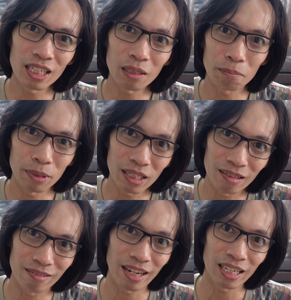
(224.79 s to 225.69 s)
it be
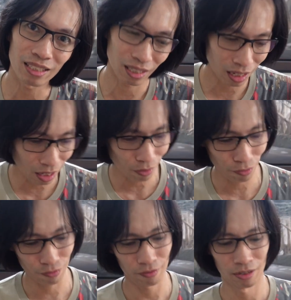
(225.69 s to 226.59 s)
great if
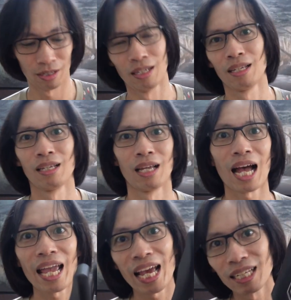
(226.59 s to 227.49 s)

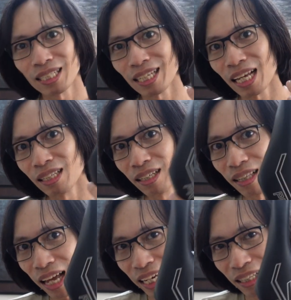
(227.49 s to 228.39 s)
I had a saddle
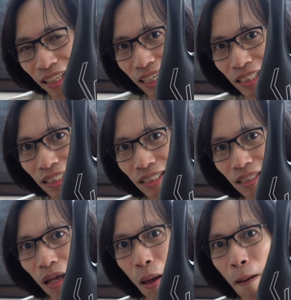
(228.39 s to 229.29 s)
like this,
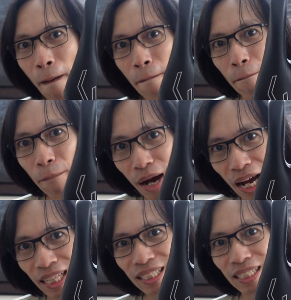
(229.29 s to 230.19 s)

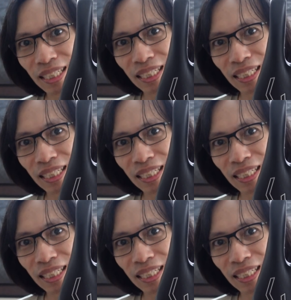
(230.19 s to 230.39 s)
but